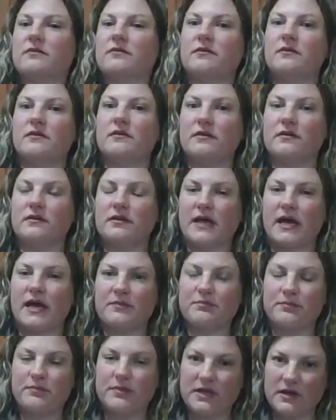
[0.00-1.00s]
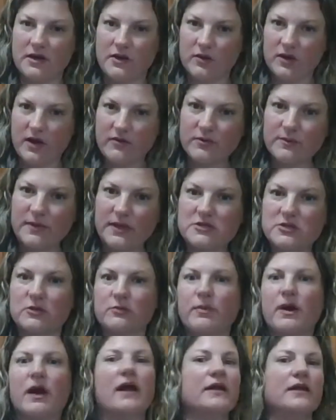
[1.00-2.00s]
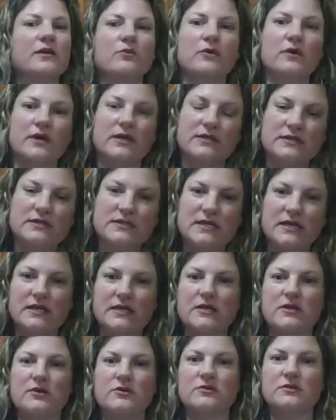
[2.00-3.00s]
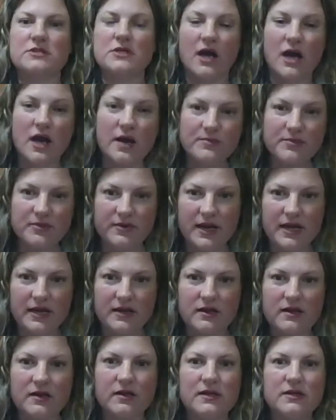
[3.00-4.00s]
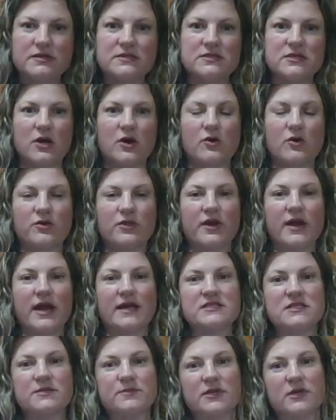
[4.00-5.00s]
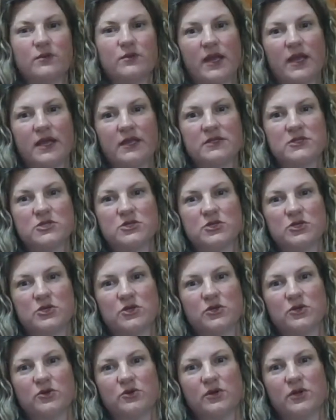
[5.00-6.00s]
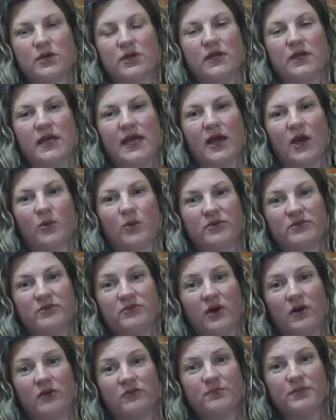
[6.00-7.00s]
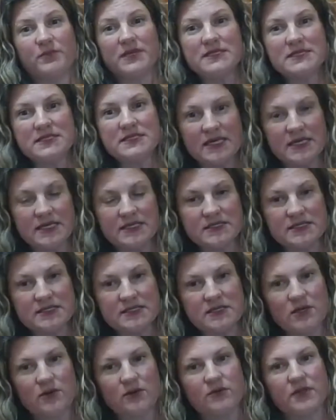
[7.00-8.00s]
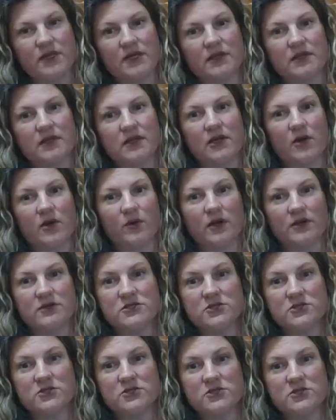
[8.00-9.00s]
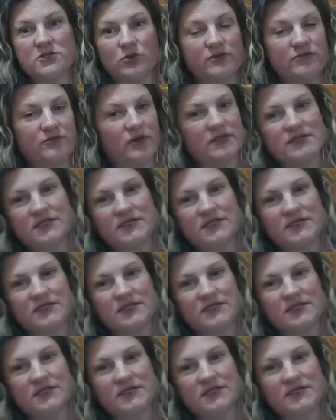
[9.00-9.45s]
governmental body will continue to operate. So there has to be a way to help evolve business so that, our storefronts